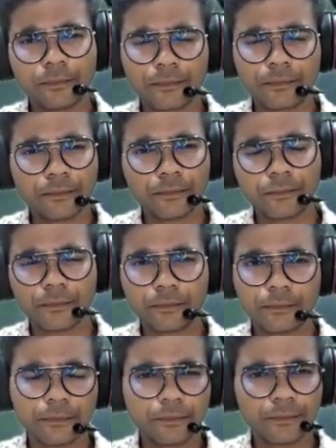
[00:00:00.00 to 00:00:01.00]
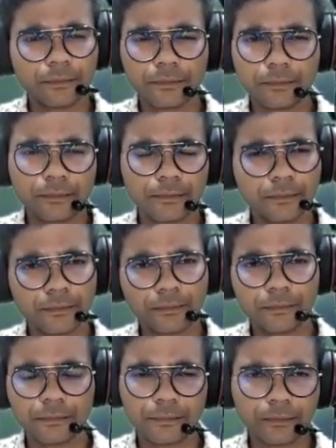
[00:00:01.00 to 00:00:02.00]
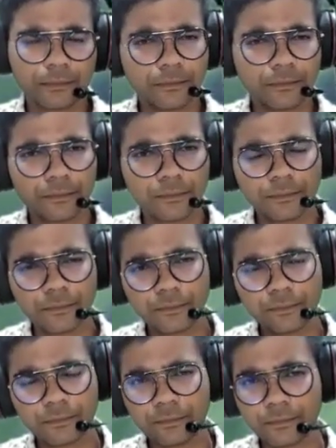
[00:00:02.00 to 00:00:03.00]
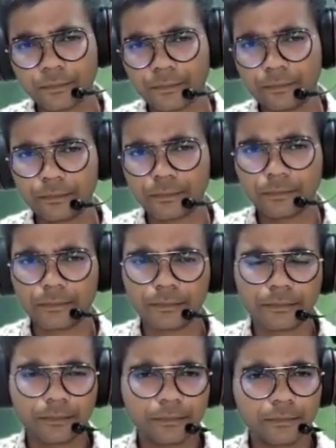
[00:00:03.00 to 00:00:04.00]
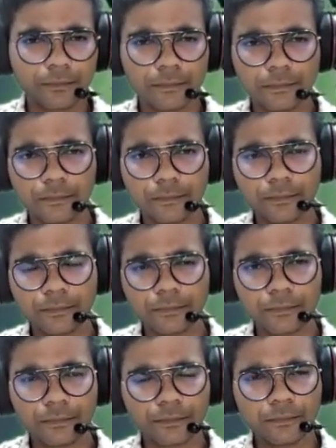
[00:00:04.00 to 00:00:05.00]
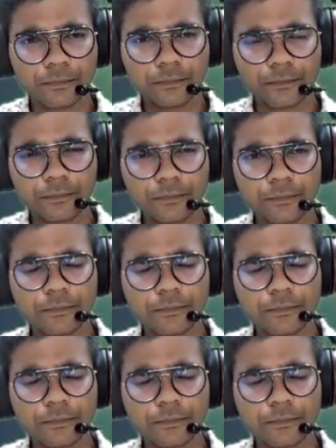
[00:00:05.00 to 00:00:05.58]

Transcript: (silent)